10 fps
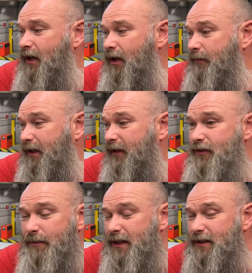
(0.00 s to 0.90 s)
It
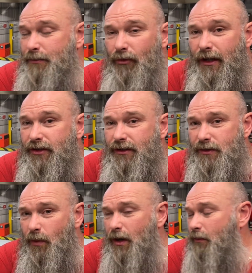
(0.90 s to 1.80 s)
gives me inspiration as
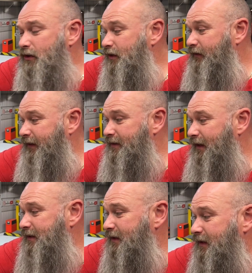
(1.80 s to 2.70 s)
well, which is
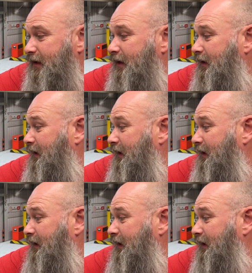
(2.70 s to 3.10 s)
fantastic.